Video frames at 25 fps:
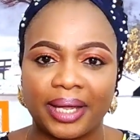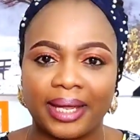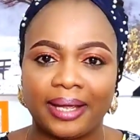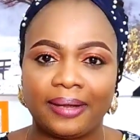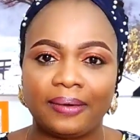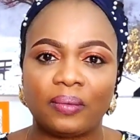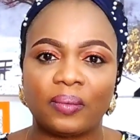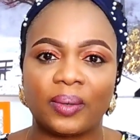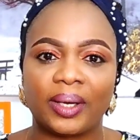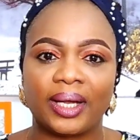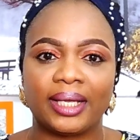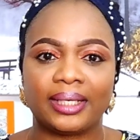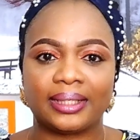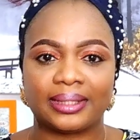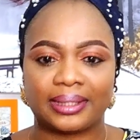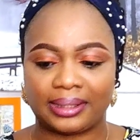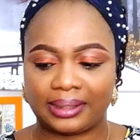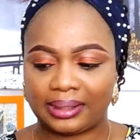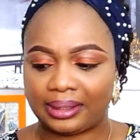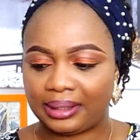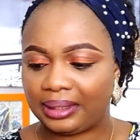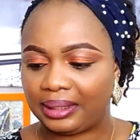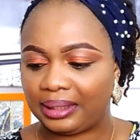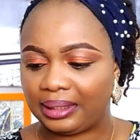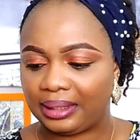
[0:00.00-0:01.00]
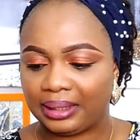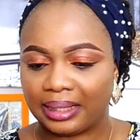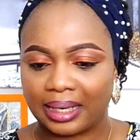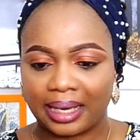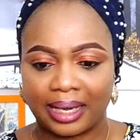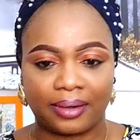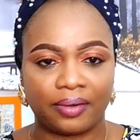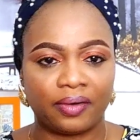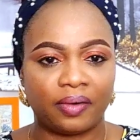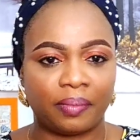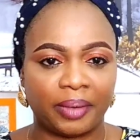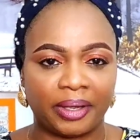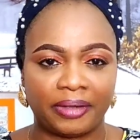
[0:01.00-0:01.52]
NYC, that
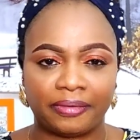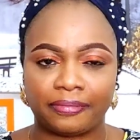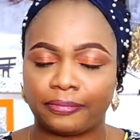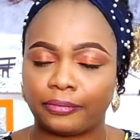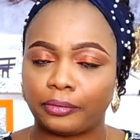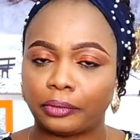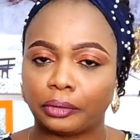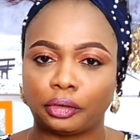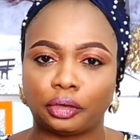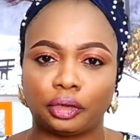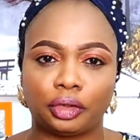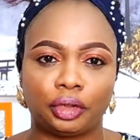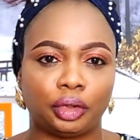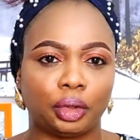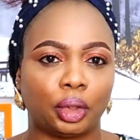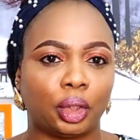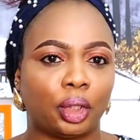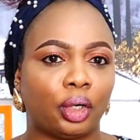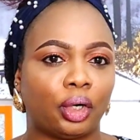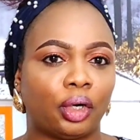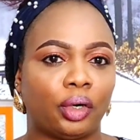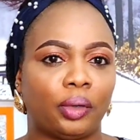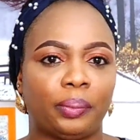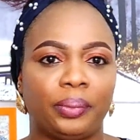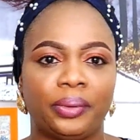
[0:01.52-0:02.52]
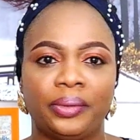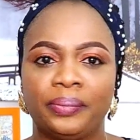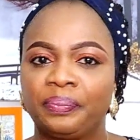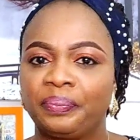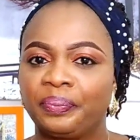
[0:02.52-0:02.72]
I got my first job,